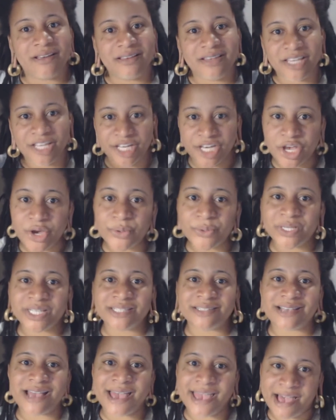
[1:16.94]
You
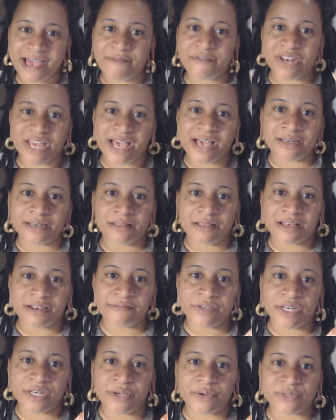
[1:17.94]
noticed I haven't had a lot of
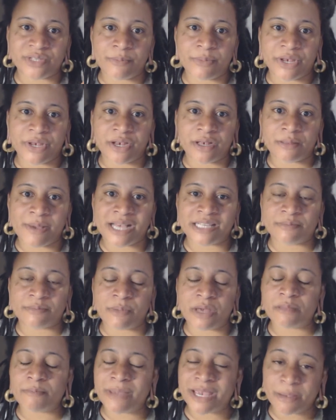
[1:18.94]
videos up here in the past
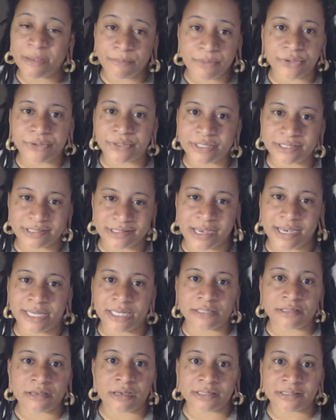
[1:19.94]
month. My computer is dying,
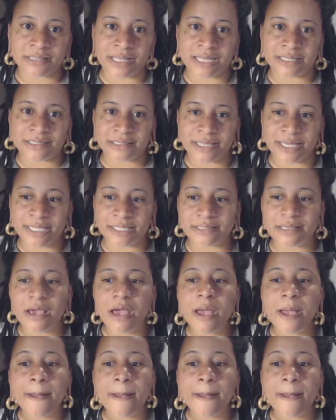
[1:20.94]
it's on its last legs.